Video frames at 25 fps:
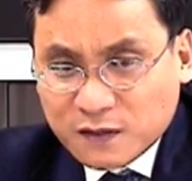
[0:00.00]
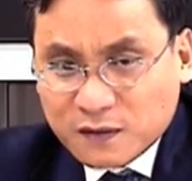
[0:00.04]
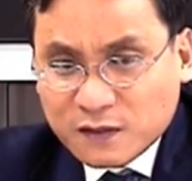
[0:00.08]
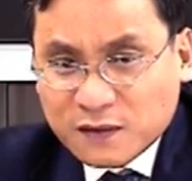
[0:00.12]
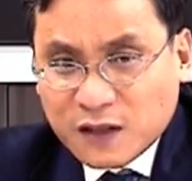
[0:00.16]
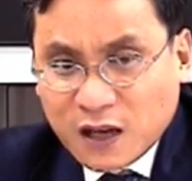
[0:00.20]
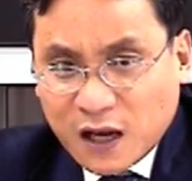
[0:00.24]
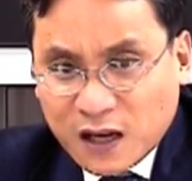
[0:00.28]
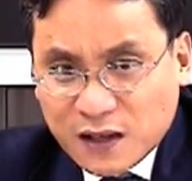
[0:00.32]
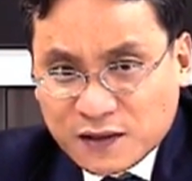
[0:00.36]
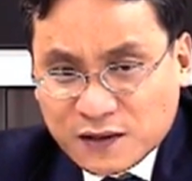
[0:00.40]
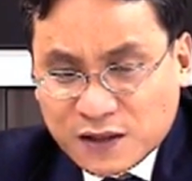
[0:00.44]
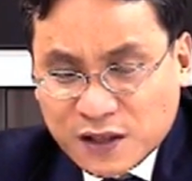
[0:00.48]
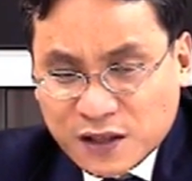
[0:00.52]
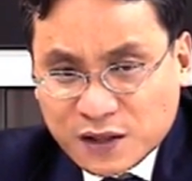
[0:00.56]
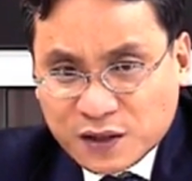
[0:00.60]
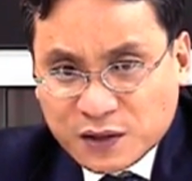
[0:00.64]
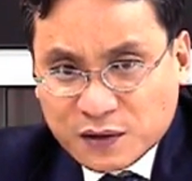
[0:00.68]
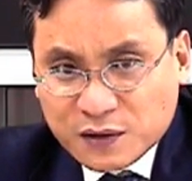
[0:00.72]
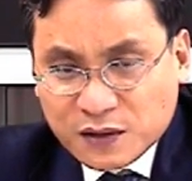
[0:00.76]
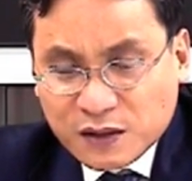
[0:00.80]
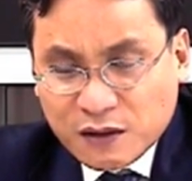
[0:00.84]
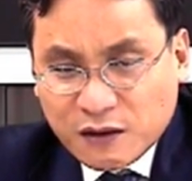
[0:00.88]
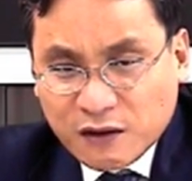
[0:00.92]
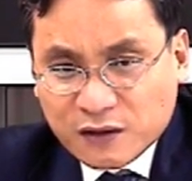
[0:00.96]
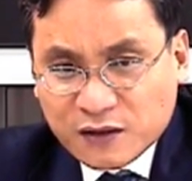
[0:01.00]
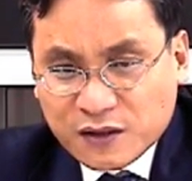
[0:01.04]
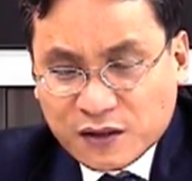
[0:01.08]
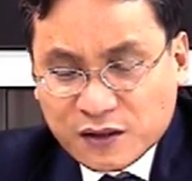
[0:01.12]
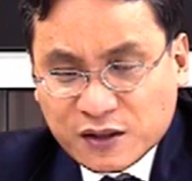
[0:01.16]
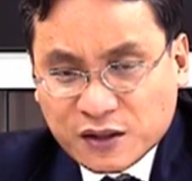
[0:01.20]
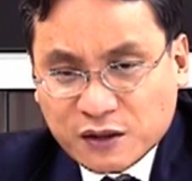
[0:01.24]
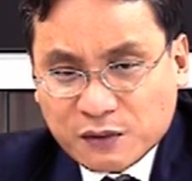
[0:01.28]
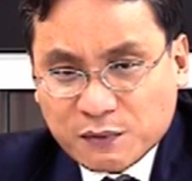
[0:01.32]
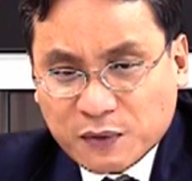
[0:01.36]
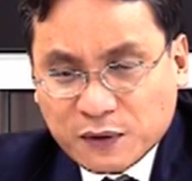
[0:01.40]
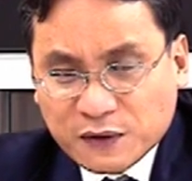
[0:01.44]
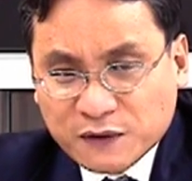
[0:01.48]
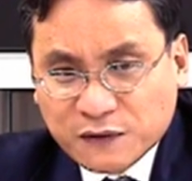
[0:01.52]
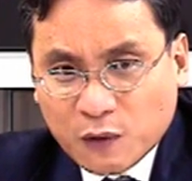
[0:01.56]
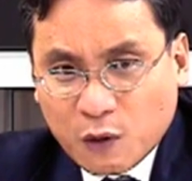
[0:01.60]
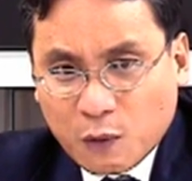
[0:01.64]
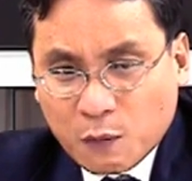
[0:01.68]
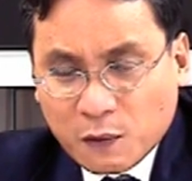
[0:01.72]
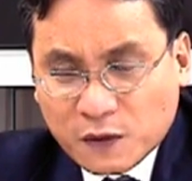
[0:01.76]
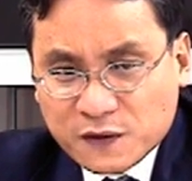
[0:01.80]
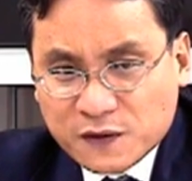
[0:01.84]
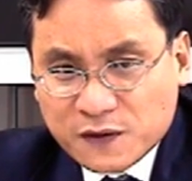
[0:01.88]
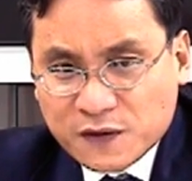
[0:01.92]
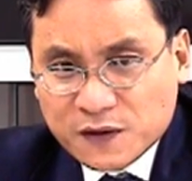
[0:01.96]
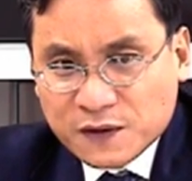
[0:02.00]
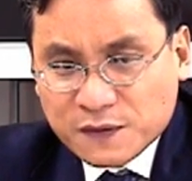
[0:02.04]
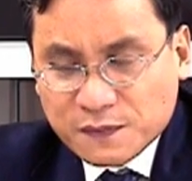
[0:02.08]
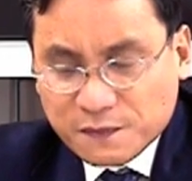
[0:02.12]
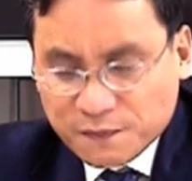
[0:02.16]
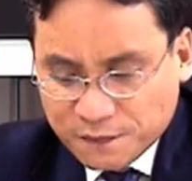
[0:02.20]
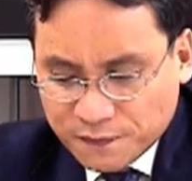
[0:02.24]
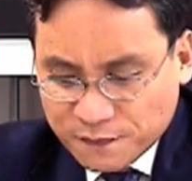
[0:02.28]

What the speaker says: does this characteristic performance